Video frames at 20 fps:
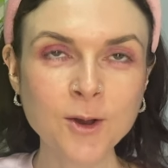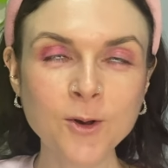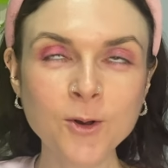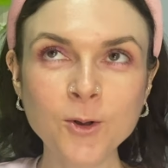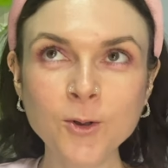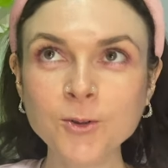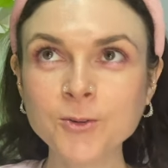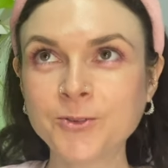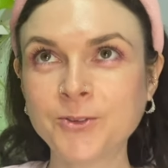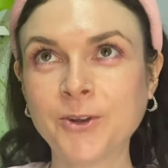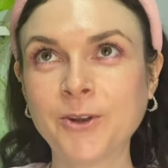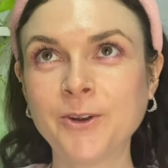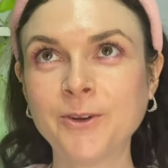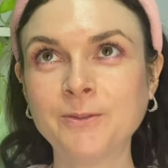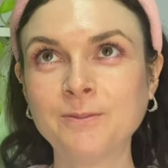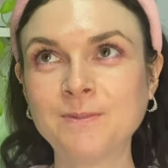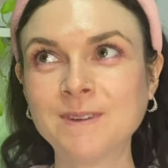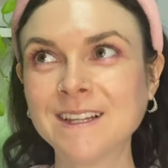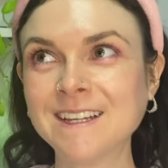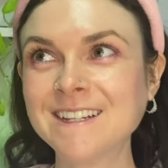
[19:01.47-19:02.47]
also
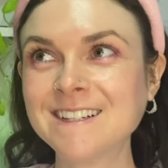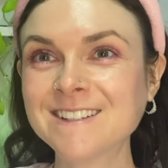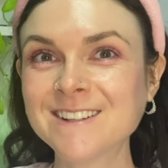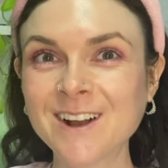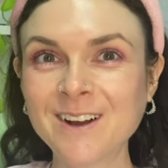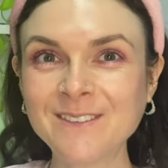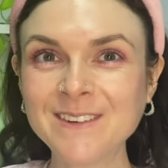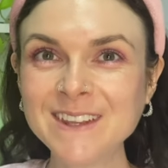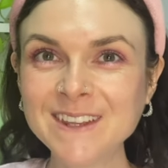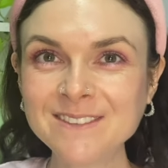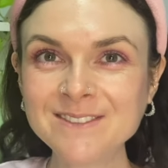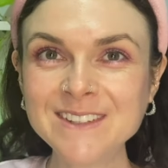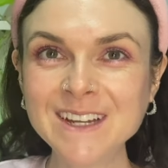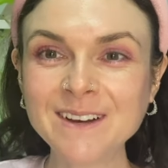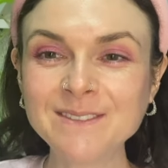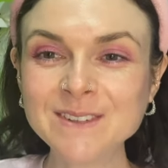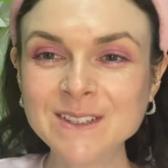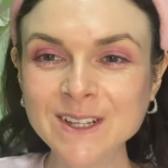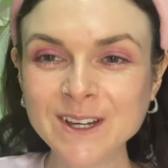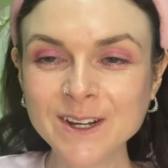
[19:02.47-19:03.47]
please comment them
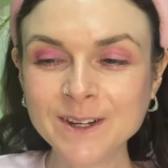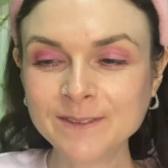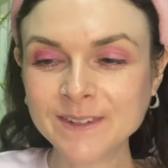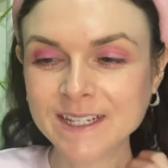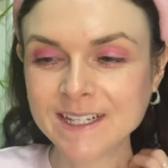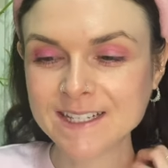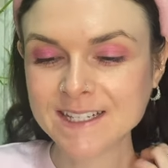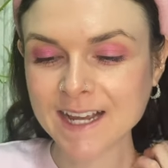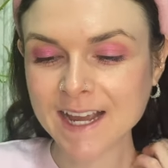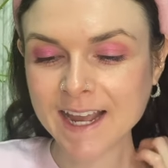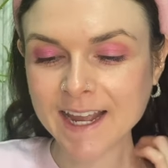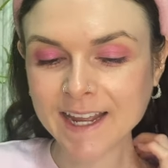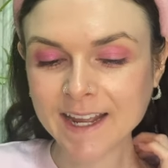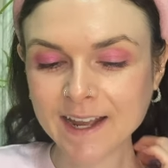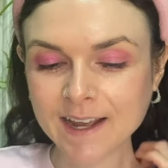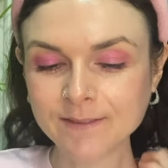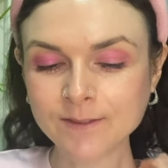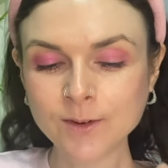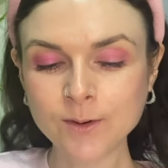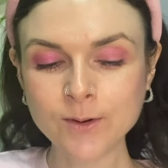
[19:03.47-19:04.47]
down below because I
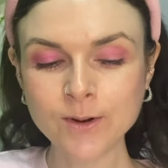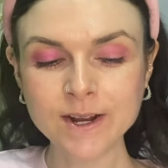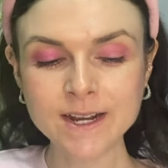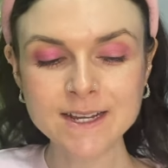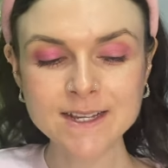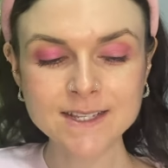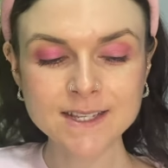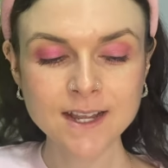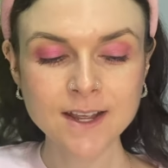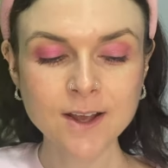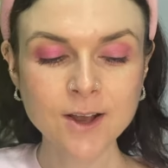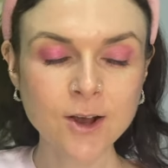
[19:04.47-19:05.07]
am always